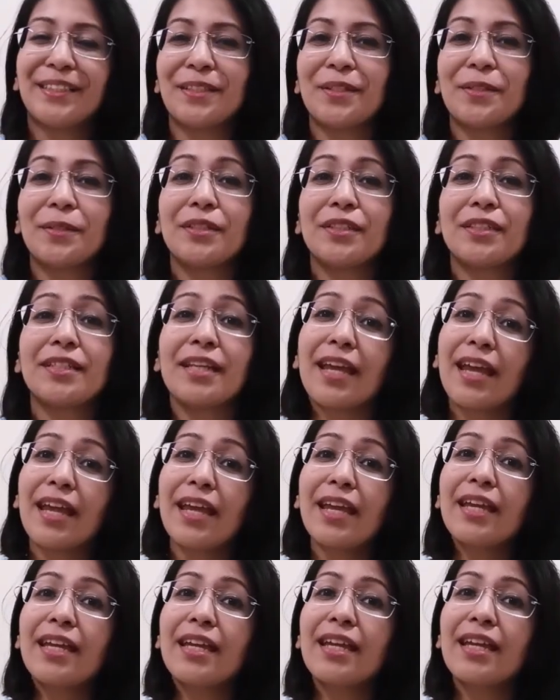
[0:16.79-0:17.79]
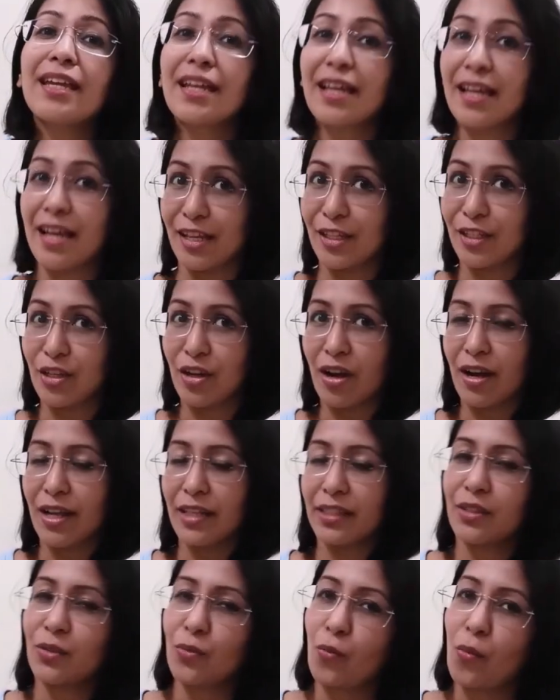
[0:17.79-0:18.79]
So today is our
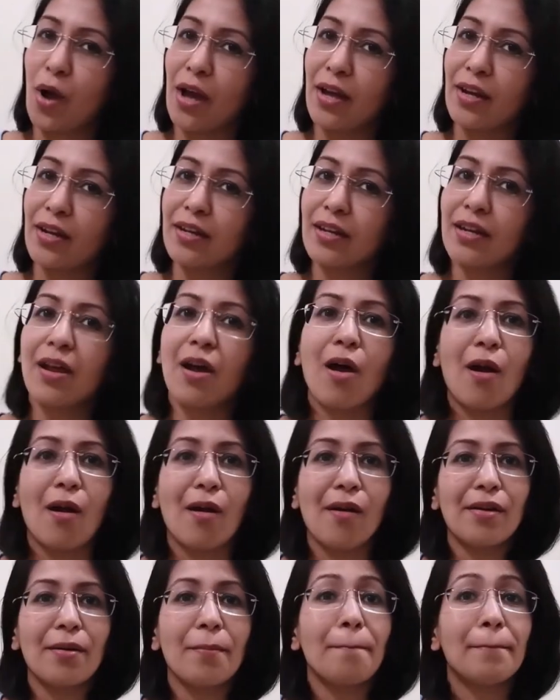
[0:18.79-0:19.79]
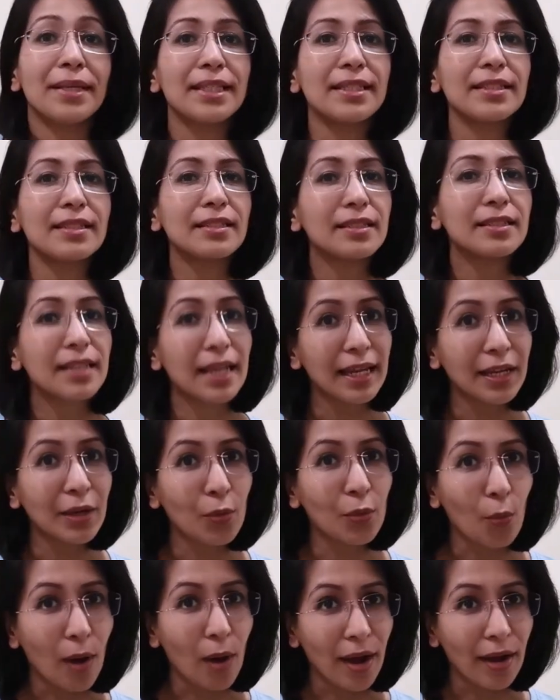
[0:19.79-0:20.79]
lesson 1 or
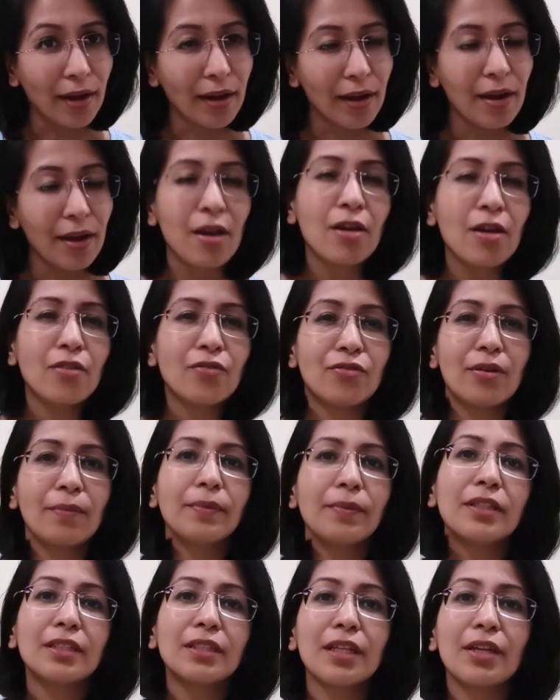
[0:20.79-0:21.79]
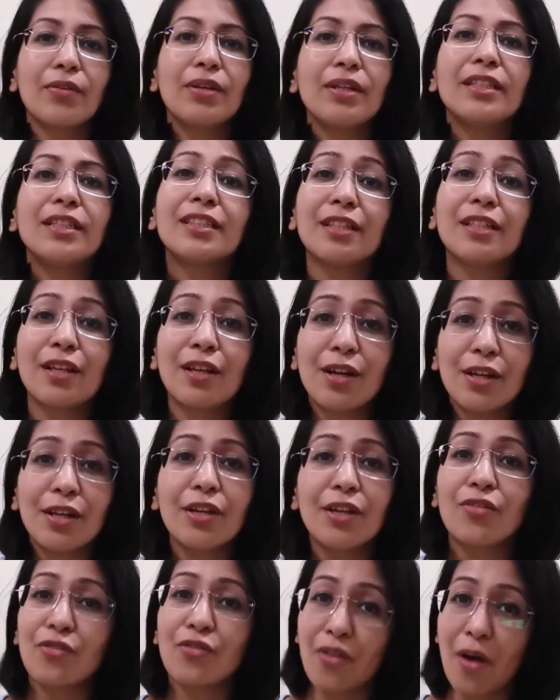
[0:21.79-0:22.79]
mistake 1 from the series
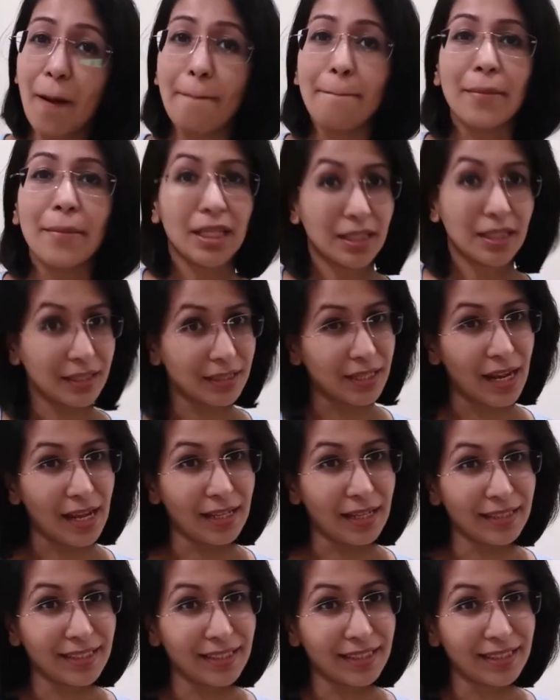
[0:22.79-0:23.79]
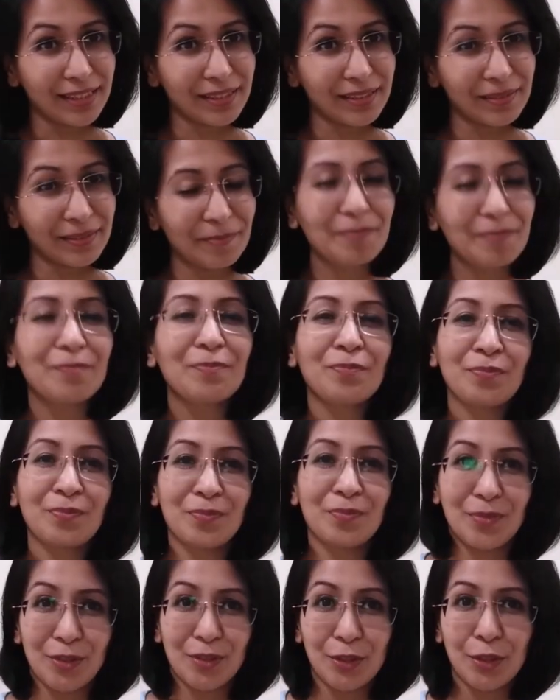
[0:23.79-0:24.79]
Learning from Mistakes.
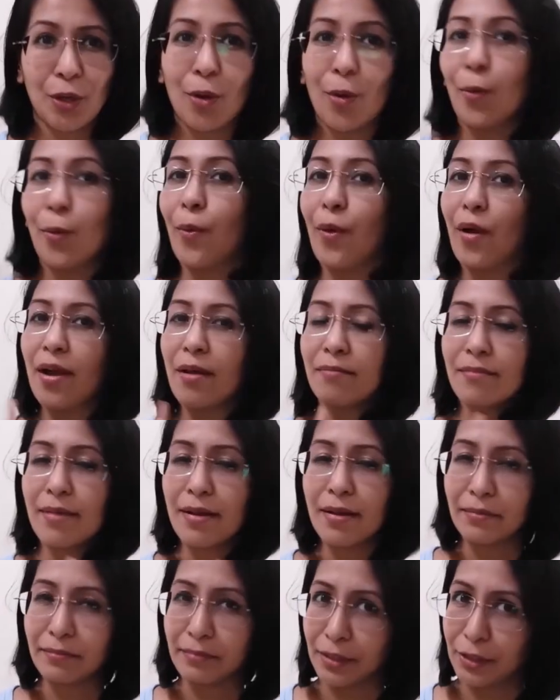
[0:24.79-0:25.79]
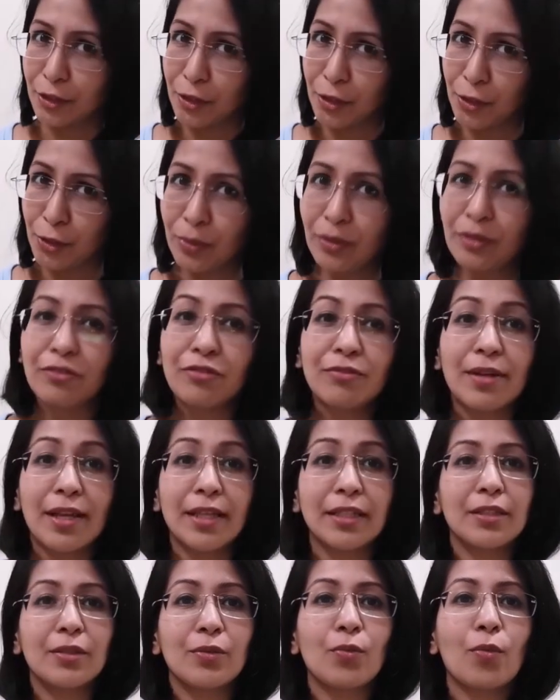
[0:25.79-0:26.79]
So as usual,
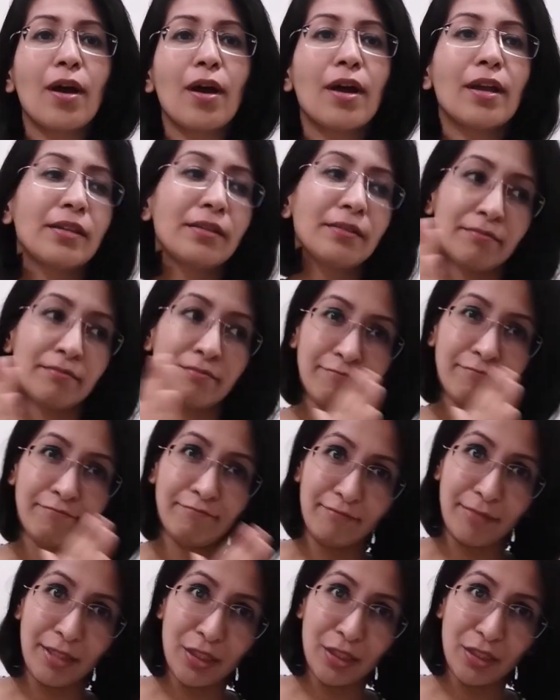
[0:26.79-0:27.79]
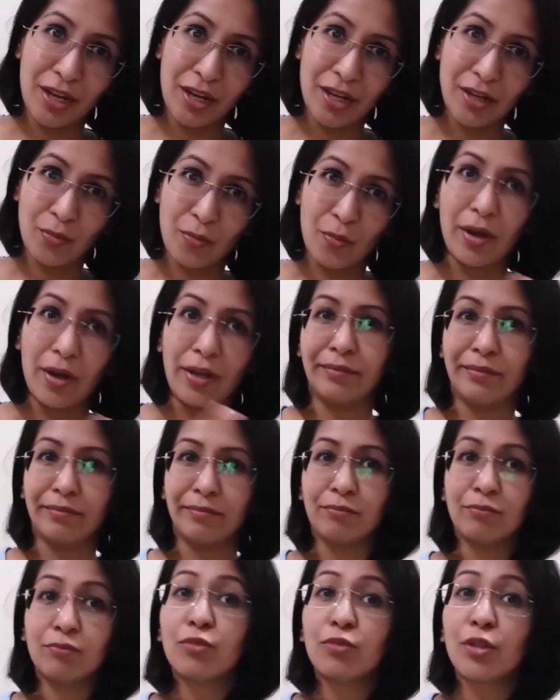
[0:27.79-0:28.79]
lesson 1, mistake 1.
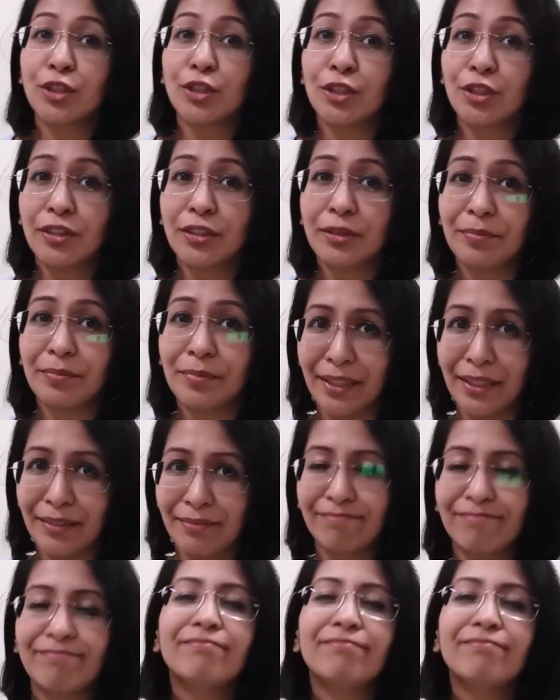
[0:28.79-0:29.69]
What should it be?